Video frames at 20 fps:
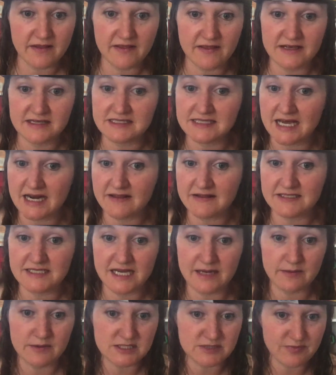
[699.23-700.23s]
They sat at the
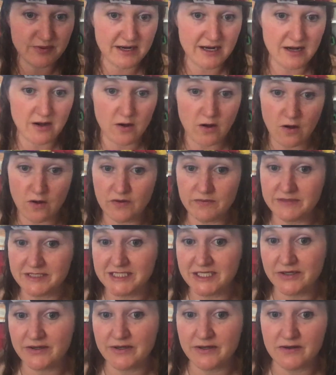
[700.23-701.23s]
table, spread out all the
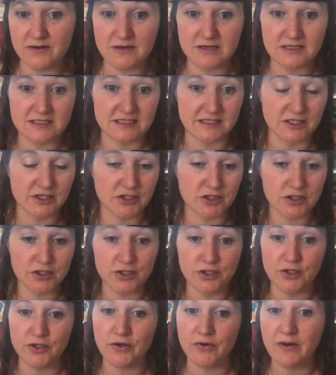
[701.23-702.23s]
materials and the
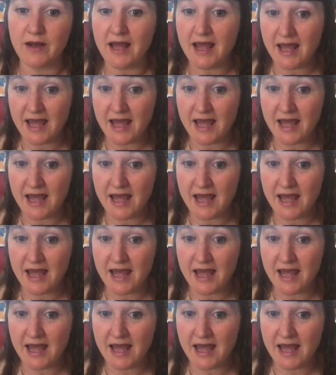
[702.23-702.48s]
glue,